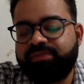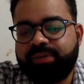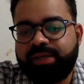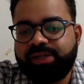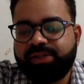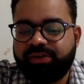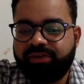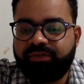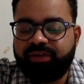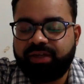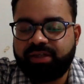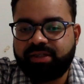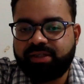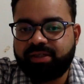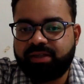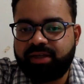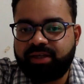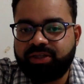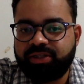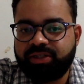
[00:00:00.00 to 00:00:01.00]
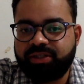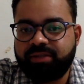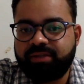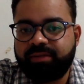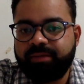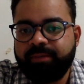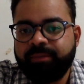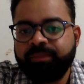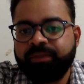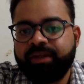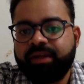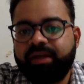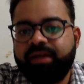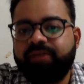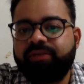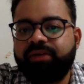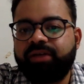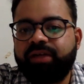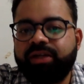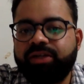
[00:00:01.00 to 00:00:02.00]
piece of legislation in
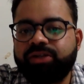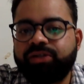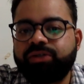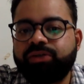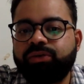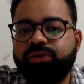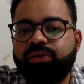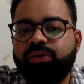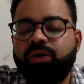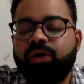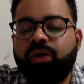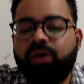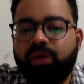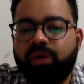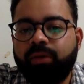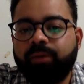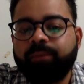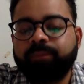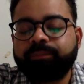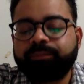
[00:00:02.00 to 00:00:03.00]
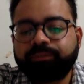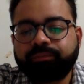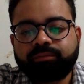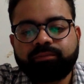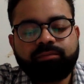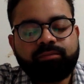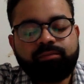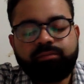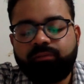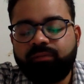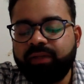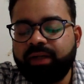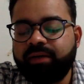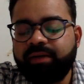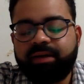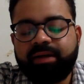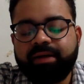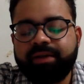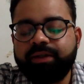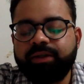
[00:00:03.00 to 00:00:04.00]
relation to law
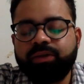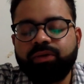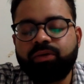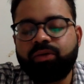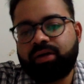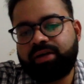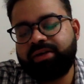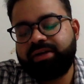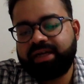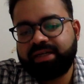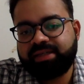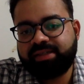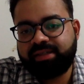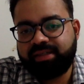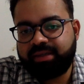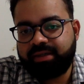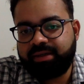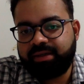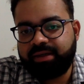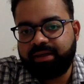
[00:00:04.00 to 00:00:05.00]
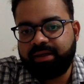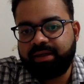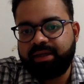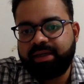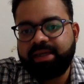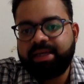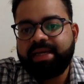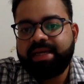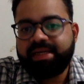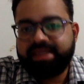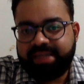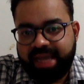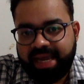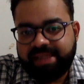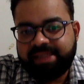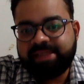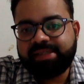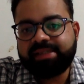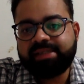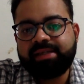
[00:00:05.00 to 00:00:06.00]
relating to contracts in India.
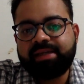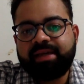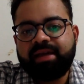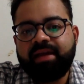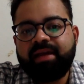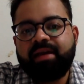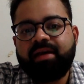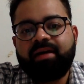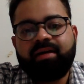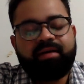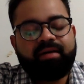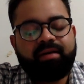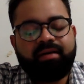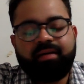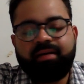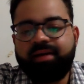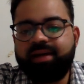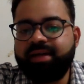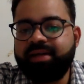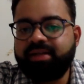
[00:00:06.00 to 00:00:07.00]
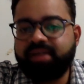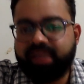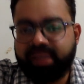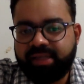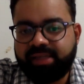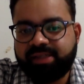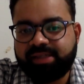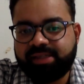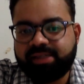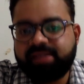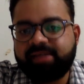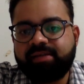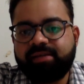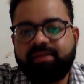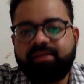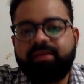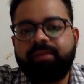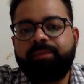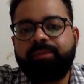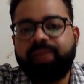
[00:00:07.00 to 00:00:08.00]
Yes, it is
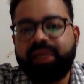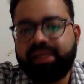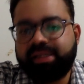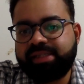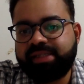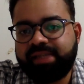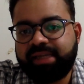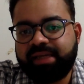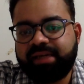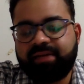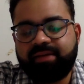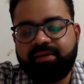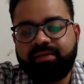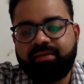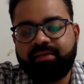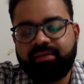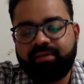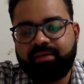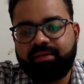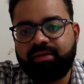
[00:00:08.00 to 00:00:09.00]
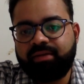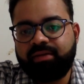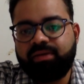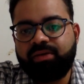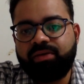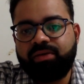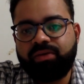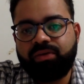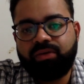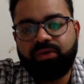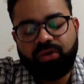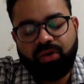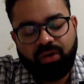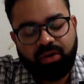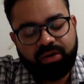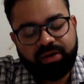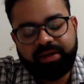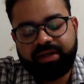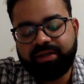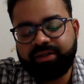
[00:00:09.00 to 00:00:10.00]
the basic
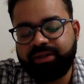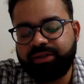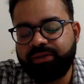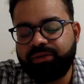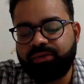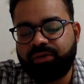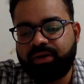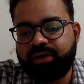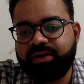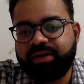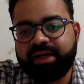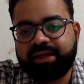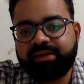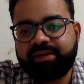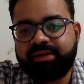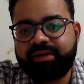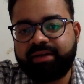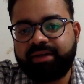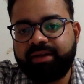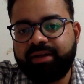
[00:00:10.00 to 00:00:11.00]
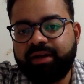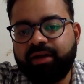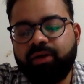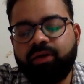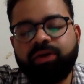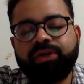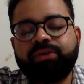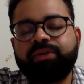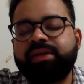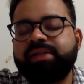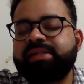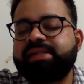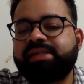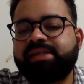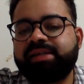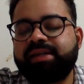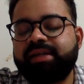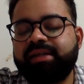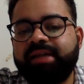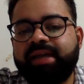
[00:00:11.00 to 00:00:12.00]
law relating to contract in India, or you can
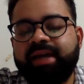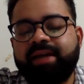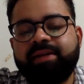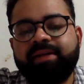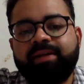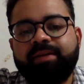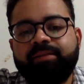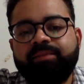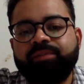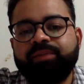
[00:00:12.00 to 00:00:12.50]
say that